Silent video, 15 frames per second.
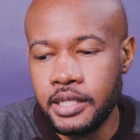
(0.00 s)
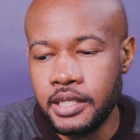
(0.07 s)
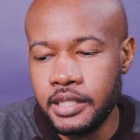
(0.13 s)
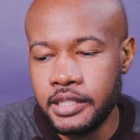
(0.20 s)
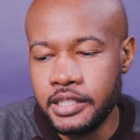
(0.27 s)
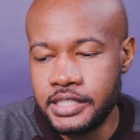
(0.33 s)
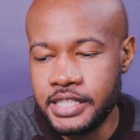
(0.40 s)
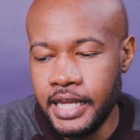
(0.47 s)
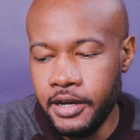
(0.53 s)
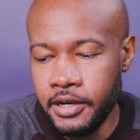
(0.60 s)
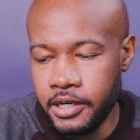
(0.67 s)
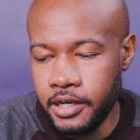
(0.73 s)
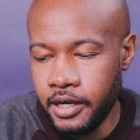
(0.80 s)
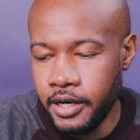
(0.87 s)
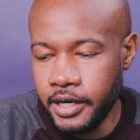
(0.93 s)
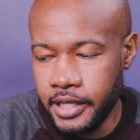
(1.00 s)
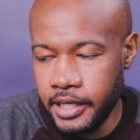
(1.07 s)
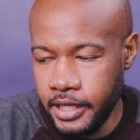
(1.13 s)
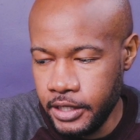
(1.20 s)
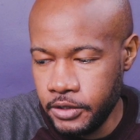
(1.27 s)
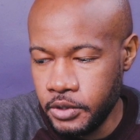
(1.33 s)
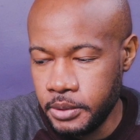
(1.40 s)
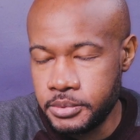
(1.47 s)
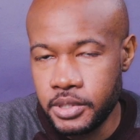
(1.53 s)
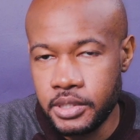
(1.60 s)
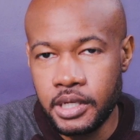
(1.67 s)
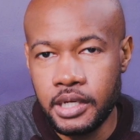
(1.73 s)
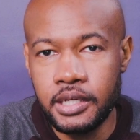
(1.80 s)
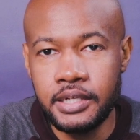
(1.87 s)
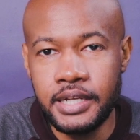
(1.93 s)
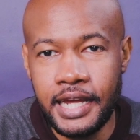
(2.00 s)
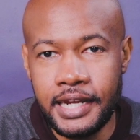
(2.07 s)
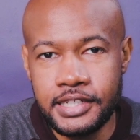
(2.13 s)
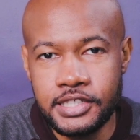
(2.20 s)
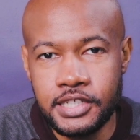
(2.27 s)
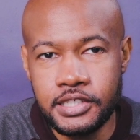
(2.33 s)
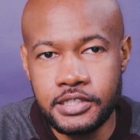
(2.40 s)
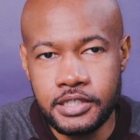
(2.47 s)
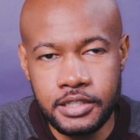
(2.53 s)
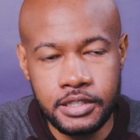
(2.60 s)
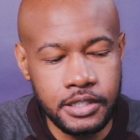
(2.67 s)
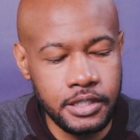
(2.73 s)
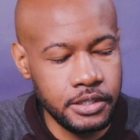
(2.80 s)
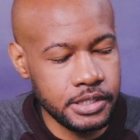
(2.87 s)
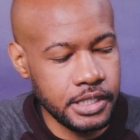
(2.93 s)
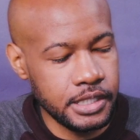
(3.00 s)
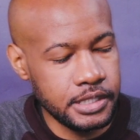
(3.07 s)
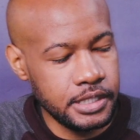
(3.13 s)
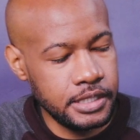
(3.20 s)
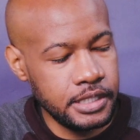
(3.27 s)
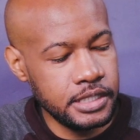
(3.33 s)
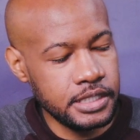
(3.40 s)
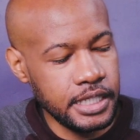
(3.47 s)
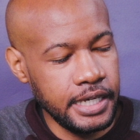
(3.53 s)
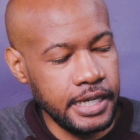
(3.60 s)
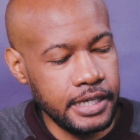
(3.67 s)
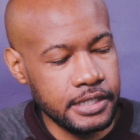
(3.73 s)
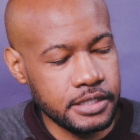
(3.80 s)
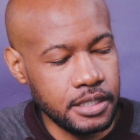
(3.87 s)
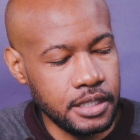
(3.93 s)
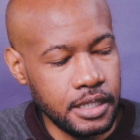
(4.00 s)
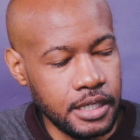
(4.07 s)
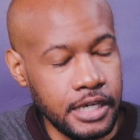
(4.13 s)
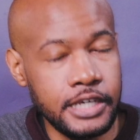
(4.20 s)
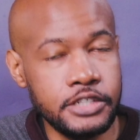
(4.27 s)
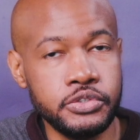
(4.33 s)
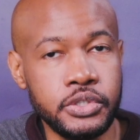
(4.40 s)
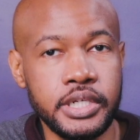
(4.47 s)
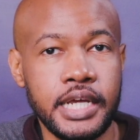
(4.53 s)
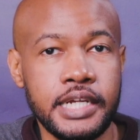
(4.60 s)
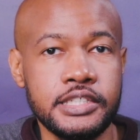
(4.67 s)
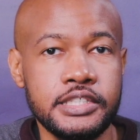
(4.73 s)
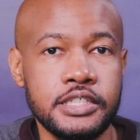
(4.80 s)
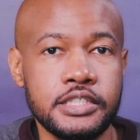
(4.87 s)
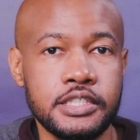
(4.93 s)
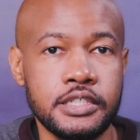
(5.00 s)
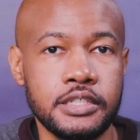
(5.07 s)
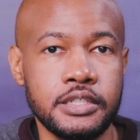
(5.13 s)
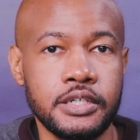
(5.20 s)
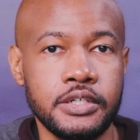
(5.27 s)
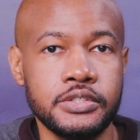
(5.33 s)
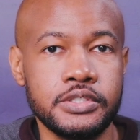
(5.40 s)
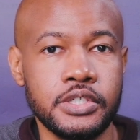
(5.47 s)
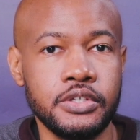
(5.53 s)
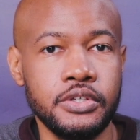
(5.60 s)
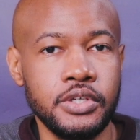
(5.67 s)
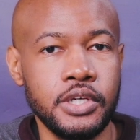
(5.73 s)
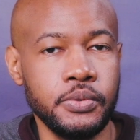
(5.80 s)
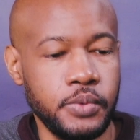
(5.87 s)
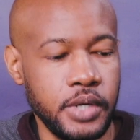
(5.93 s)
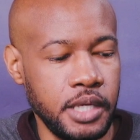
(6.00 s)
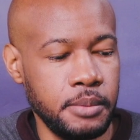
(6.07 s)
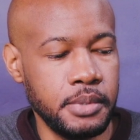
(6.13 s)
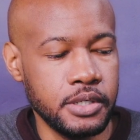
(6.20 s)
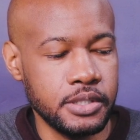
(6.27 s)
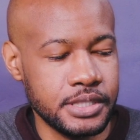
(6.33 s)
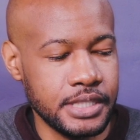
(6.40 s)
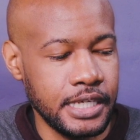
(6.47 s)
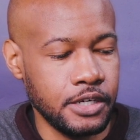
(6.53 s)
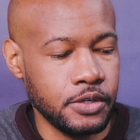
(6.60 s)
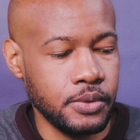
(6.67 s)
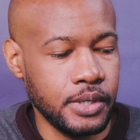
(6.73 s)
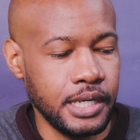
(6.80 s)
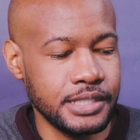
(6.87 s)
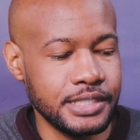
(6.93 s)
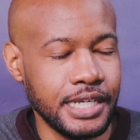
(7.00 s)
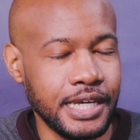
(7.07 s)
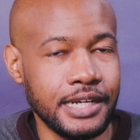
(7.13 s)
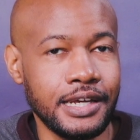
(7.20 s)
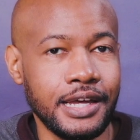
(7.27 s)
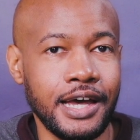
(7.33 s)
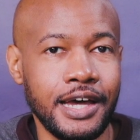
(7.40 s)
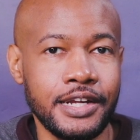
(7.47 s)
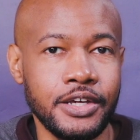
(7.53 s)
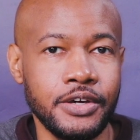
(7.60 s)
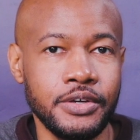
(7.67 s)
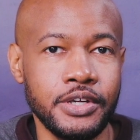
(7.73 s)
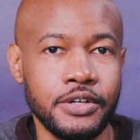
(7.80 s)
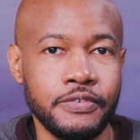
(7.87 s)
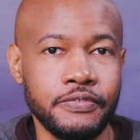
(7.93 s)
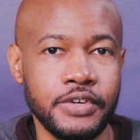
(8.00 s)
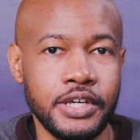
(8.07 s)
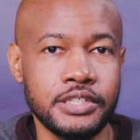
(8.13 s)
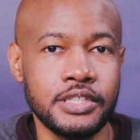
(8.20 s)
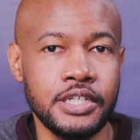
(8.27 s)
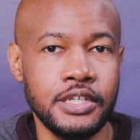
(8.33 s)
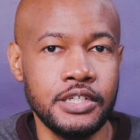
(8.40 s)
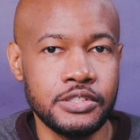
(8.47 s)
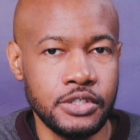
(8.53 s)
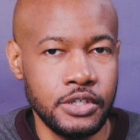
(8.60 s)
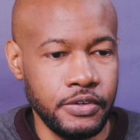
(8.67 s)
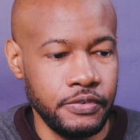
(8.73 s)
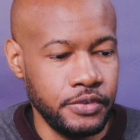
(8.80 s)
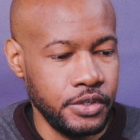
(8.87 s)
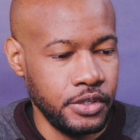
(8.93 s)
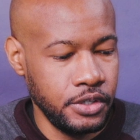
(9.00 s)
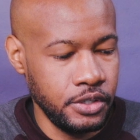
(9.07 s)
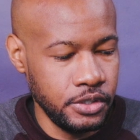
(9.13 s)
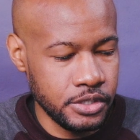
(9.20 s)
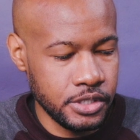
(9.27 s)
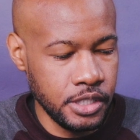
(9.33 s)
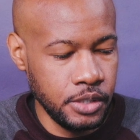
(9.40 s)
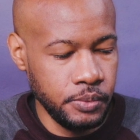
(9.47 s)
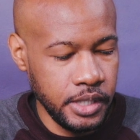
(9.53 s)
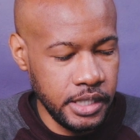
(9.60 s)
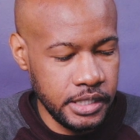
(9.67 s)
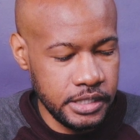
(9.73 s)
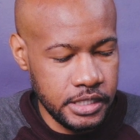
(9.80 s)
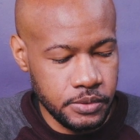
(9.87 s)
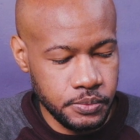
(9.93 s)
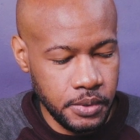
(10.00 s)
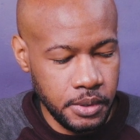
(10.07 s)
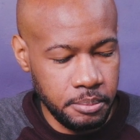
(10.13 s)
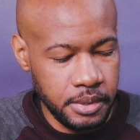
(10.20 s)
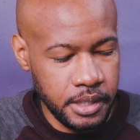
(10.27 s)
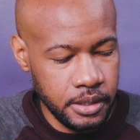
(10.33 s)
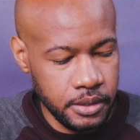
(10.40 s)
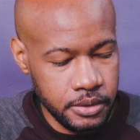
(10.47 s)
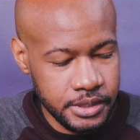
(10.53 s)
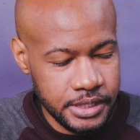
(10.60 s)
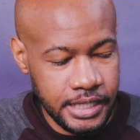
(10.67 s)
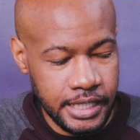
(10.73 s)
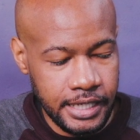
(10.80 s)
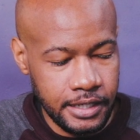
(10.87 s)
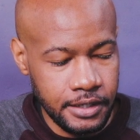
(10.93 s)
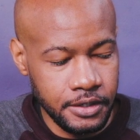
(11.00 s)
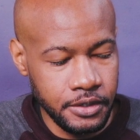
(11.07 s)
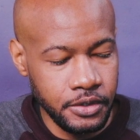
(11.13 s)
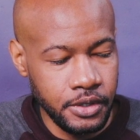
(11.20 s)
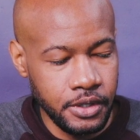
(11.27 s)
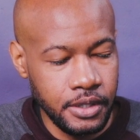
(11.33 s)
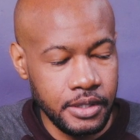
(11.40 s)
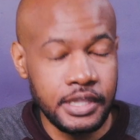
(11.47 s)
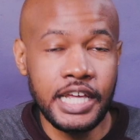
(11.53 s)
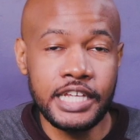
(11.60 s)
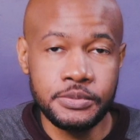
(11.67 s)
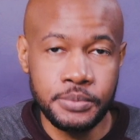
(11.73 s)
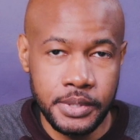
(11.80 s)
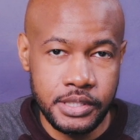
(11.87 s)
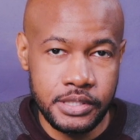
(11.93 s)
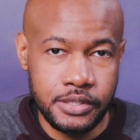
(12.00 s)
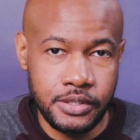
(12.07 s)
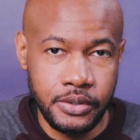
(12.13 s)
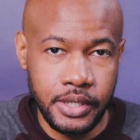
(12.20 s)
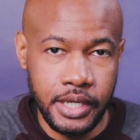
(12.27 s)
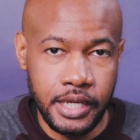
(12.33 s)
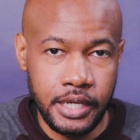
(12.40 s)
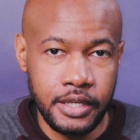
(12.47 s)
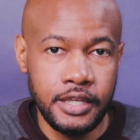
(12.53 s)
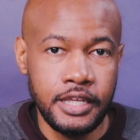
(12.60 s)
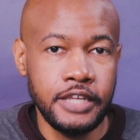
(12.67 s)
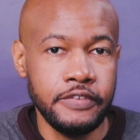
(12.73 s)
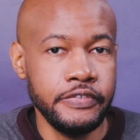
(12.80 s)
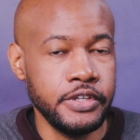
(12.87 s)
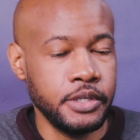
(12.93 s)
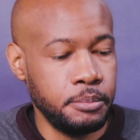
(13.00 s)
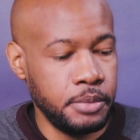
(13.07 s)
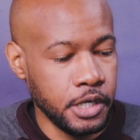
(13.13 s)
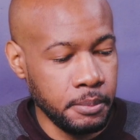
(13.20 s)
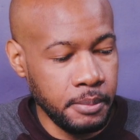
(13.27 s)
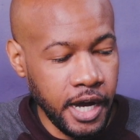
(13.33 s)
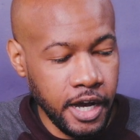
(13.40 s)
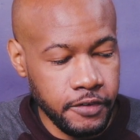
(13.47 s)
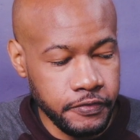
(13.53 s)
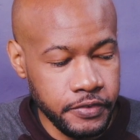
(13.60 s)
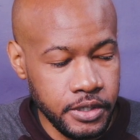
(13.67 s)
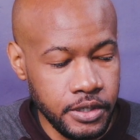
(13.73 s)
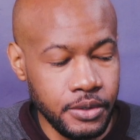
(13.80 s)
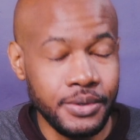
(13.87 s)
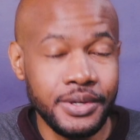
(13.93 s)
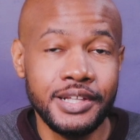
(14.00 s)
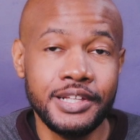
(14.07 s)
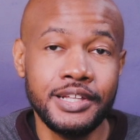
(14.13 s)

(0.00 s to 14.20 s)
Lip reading: the sound card can go up to a 96 kilohertz. Like I said, this adds 196 kilohertz. So you get way better sound quality out of audio interface. So if you're someone that just want better sound, that's what this is going to add. If you need a better microphone,